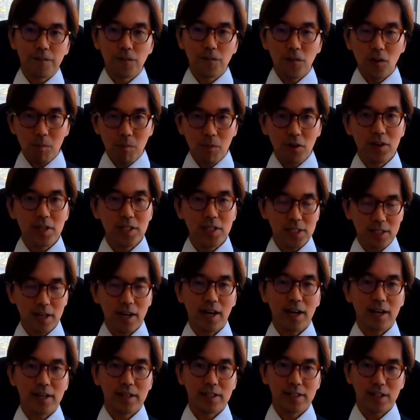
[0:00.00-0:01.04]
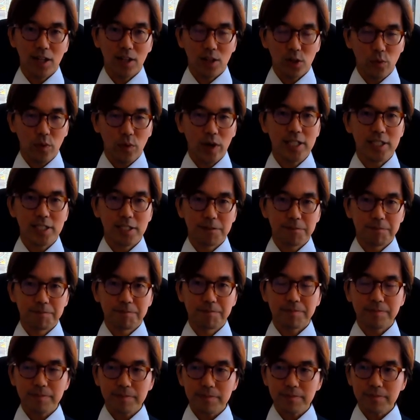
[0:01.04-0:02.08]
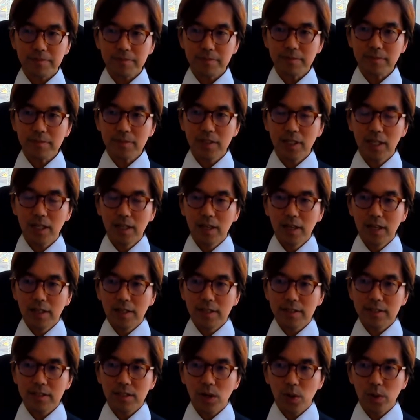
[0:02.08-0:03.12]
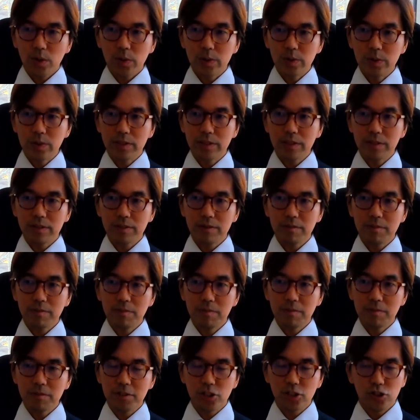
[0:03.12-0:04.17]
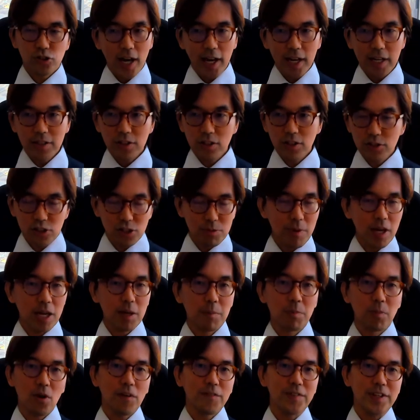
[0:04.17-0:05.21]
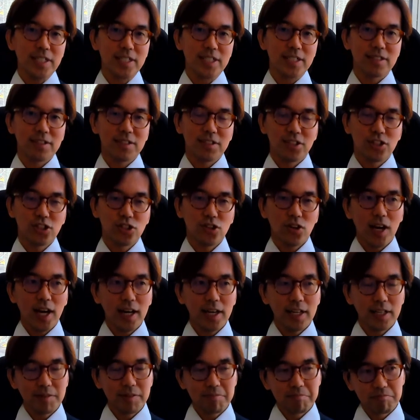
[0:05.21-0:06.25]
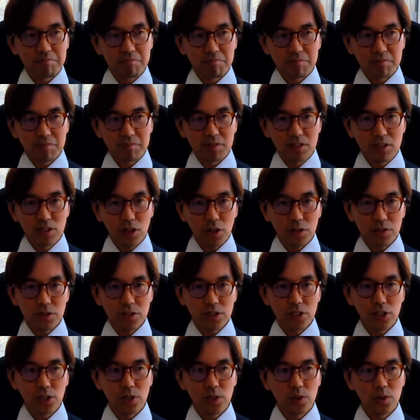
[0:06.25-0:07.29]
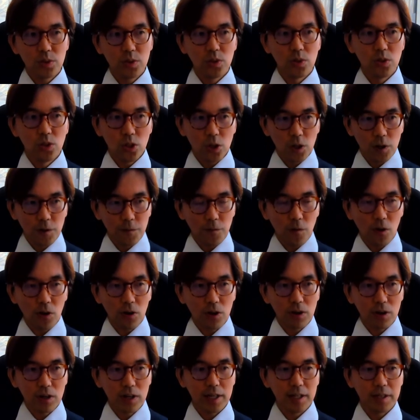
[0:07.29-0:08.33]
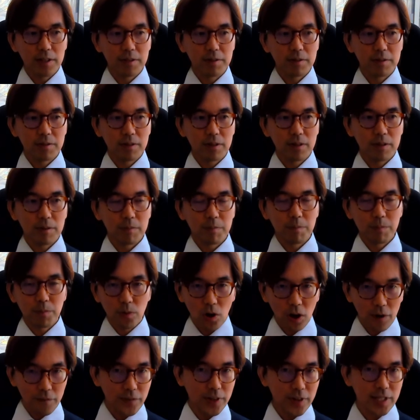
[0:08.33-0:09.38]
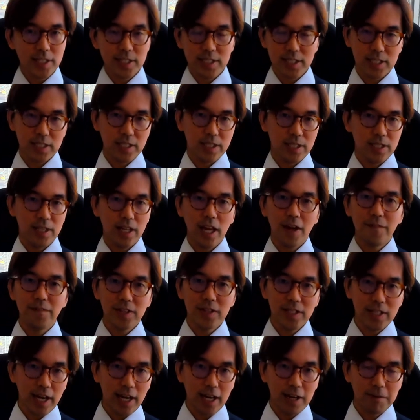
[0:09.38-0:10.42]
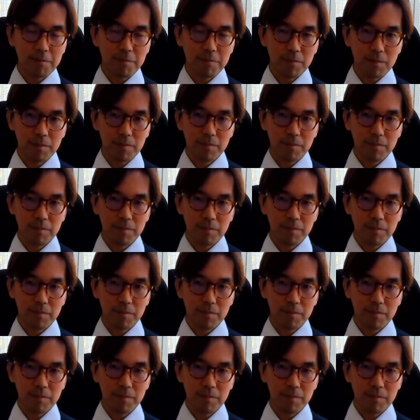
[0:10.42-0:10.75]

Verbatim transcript: FOMO is there always. So, try not to make profits. Try not to look for profits every day.